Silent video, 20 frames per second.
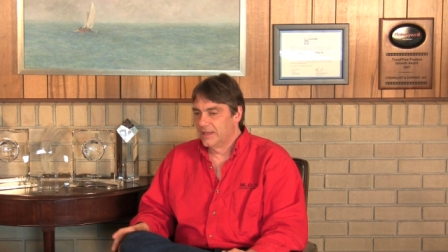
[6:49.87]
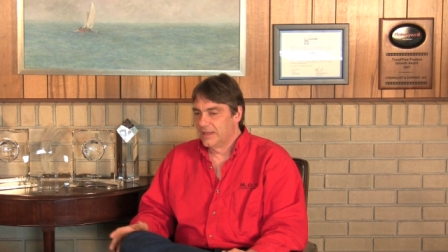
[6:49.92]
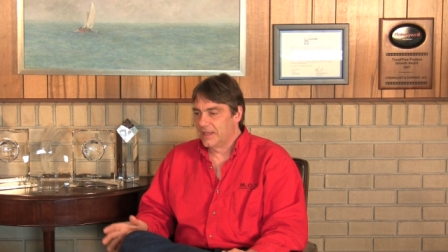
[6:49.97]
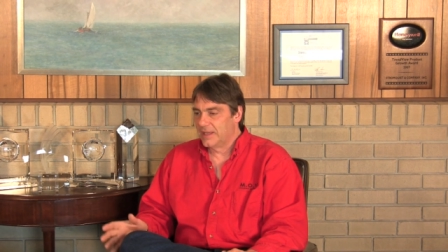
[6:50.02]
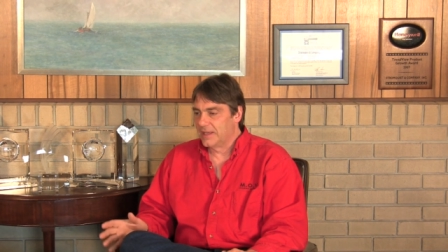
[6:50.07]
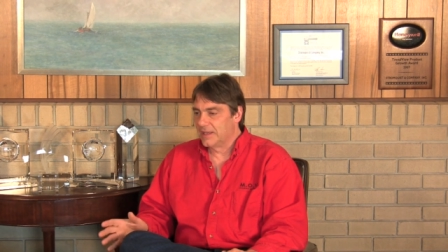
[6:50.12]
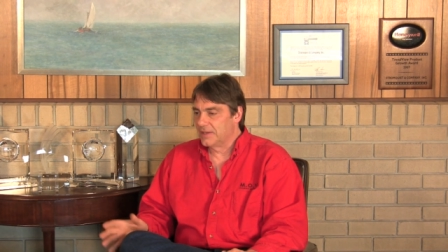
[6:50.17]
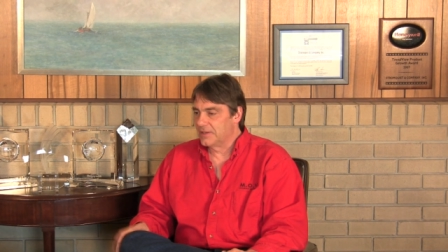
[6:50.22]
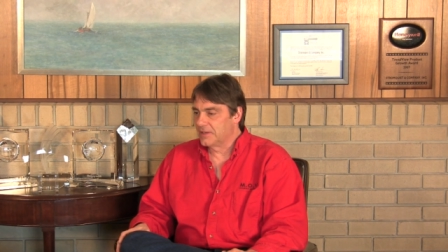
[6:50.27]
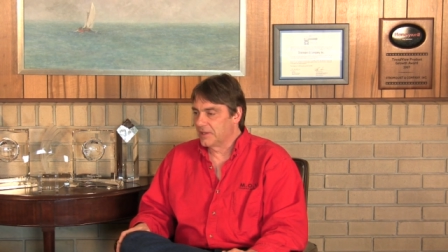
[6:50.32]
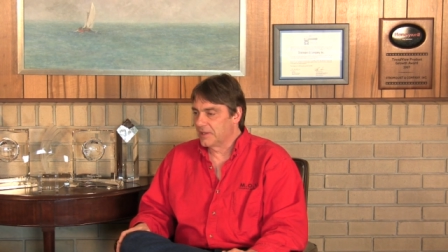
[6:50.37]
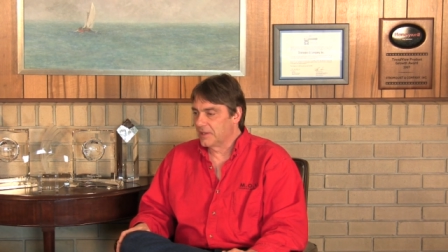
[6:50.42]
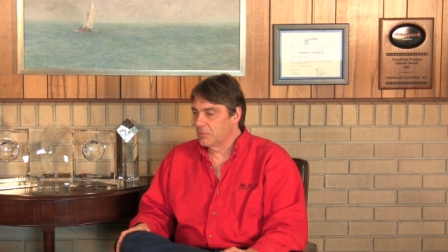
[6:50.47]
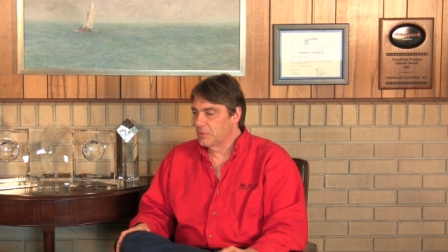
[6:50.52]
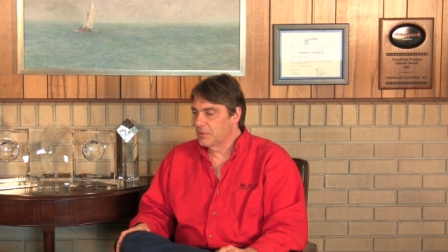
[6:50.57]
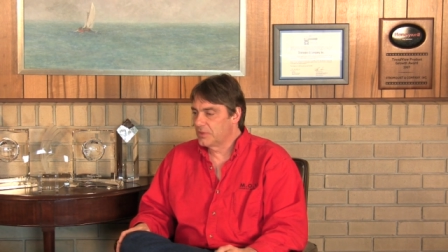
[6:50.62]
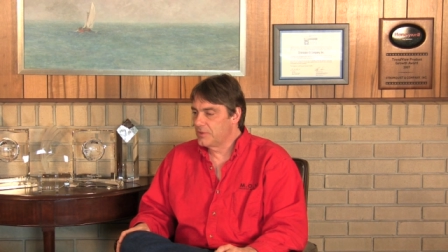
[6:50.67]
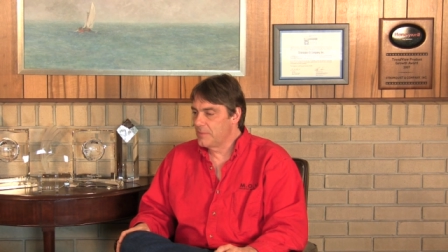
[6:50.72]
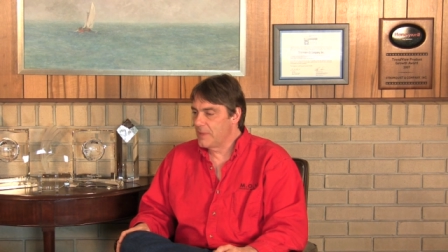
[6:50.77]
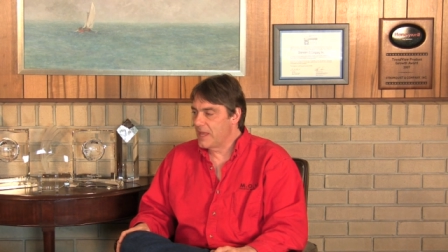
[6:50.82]
And
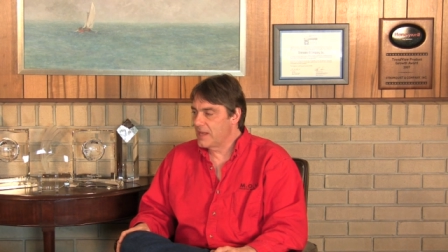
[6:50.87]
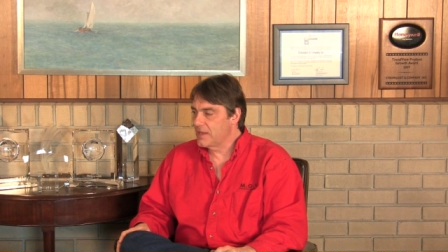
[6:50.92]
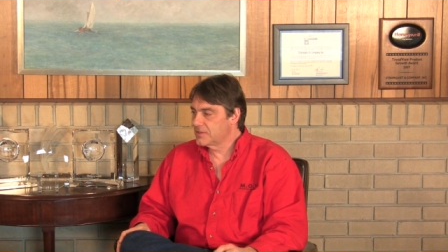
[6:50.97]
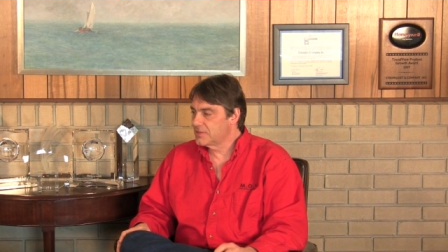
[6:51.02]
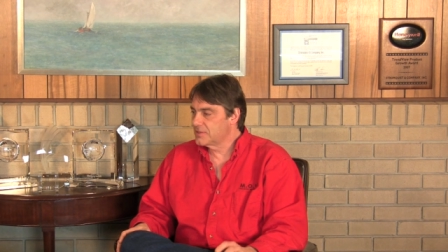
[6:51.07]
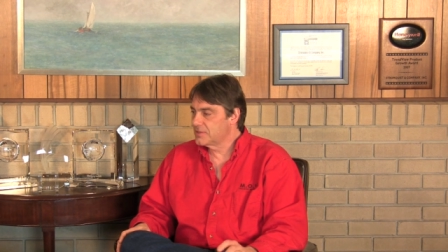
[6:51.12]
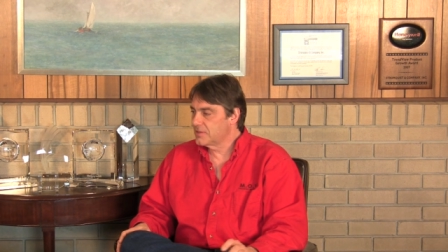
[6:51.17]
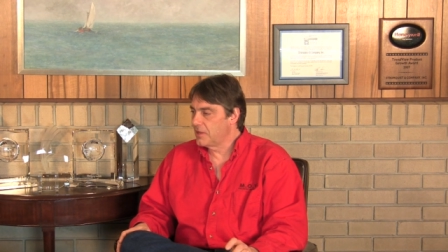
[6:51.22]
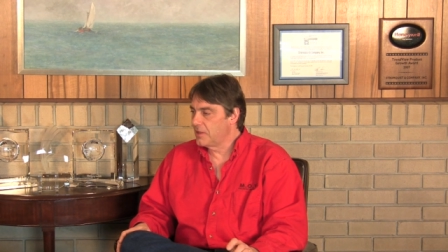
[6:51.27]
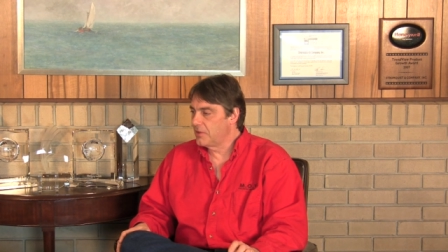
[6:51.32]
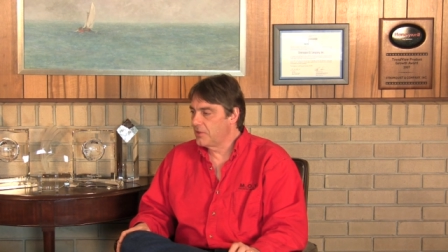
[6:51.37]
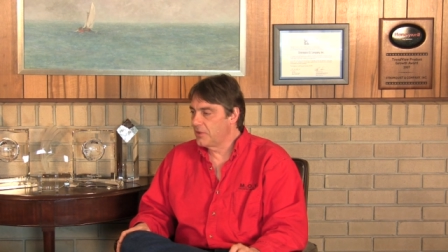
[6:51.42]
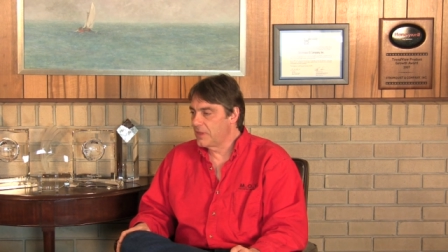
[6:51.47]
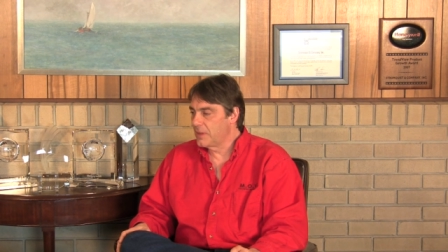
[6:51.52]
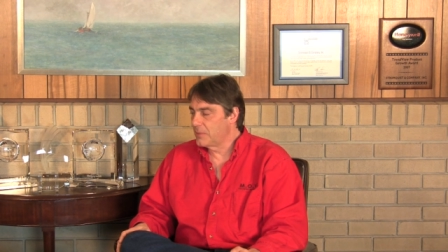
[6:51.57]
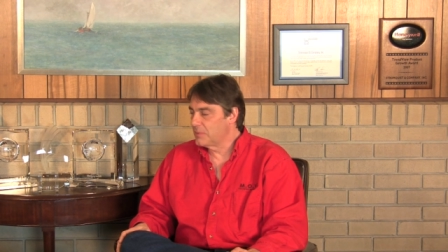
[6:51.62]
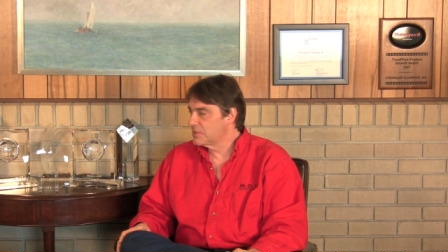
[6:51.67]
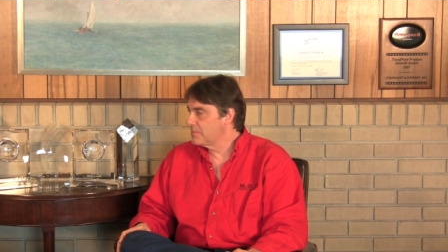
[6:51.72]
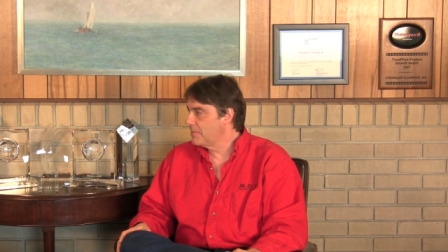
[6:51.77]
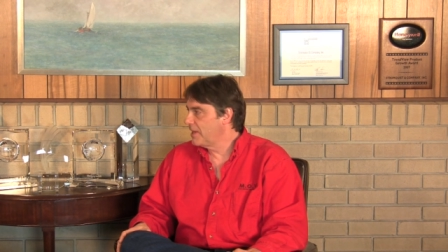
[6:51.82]
with pneumatics, although
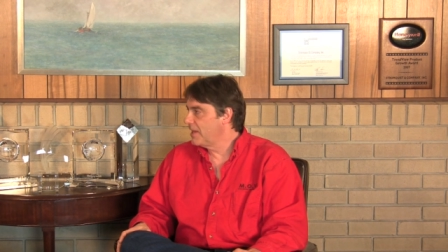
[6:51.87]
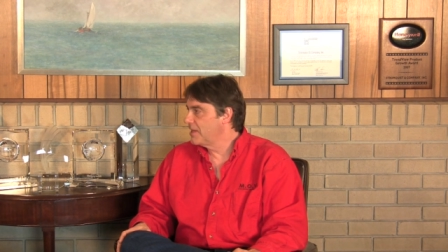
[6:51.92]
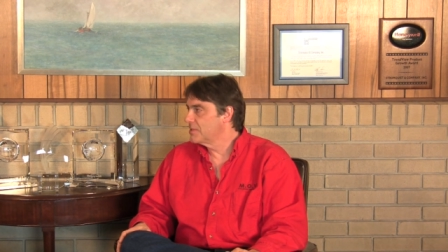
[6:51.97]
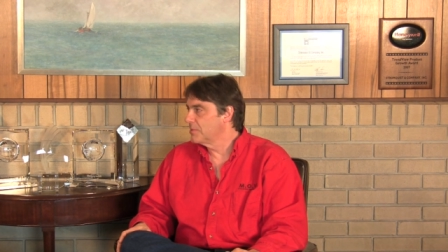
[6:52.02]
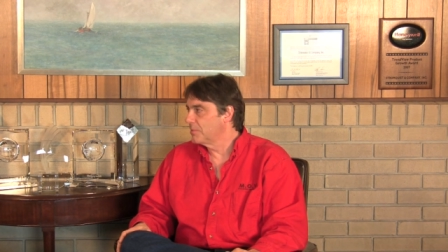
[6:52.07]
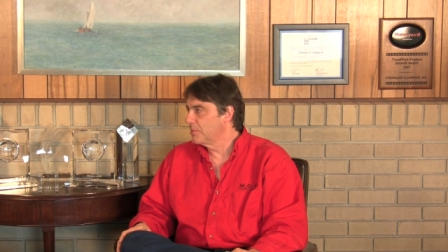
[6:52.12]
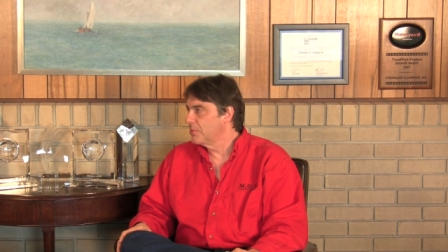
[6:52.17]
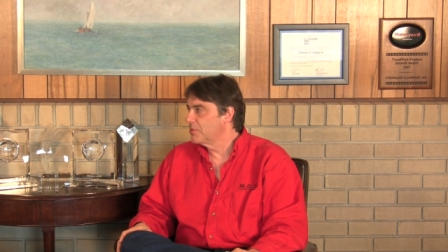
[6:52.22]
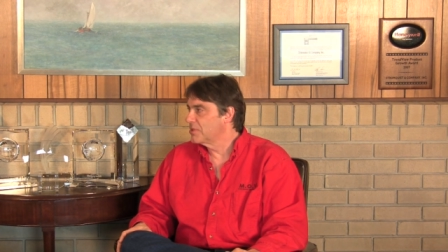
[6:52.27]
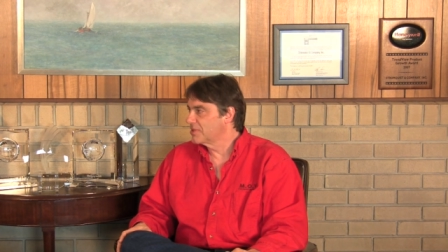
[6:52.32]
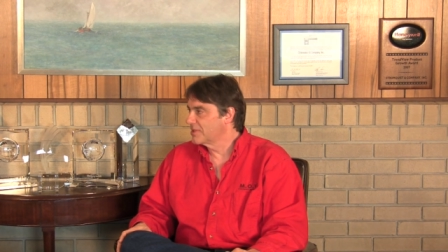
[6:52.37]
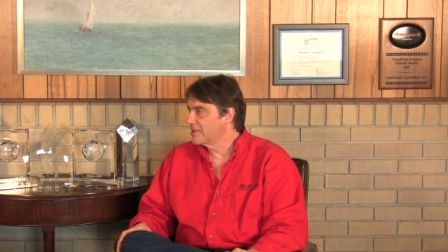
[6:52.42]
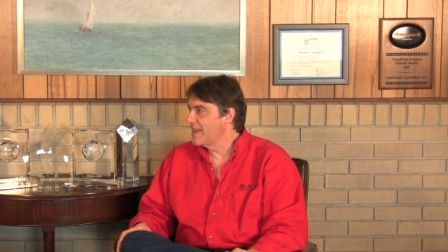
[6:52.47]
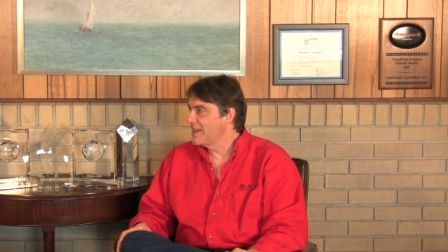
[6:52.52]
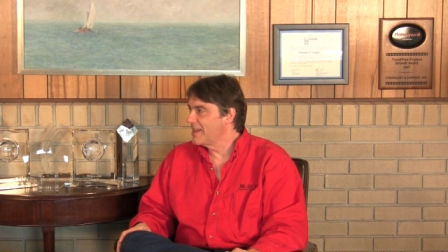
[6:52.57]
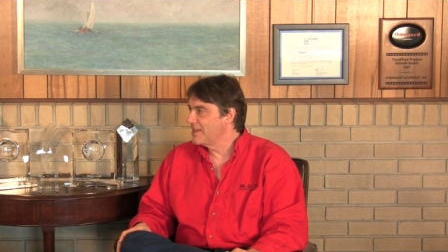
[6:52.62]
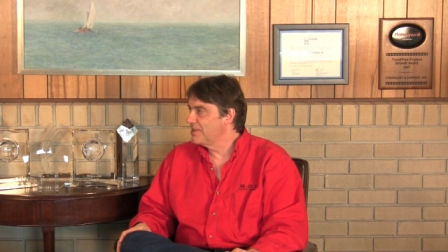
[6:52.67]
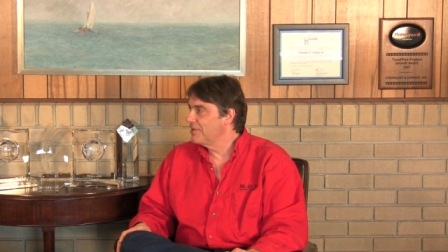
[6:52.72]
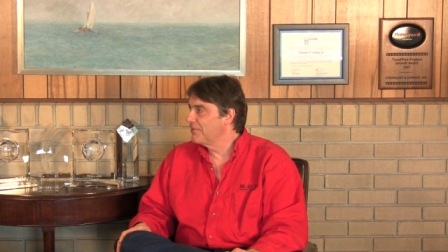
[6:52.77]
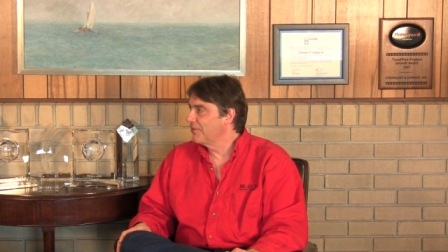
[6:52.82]
that was possible, it was
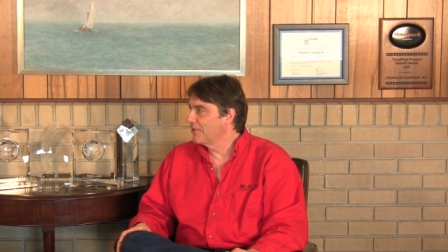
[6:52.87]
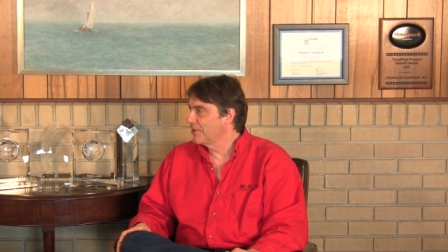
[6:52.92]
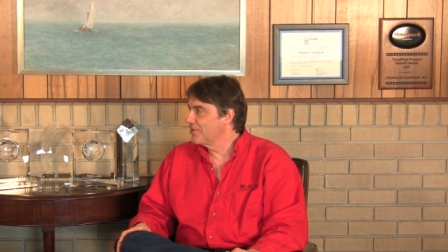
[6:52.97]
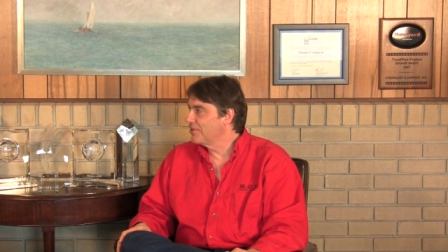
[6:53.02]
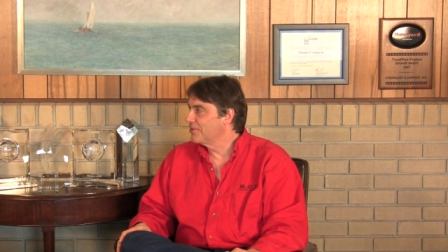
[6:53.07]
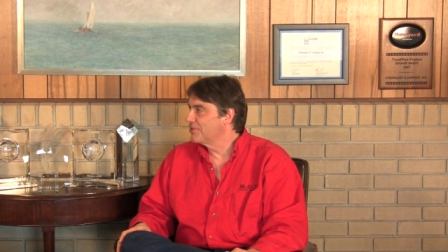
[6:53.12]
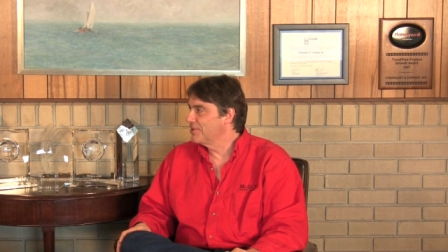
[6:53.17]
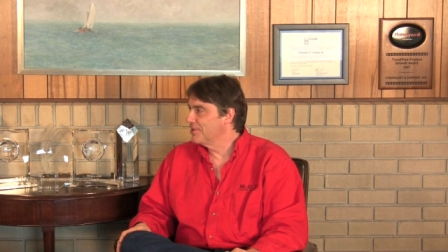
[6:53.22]
kind of difficult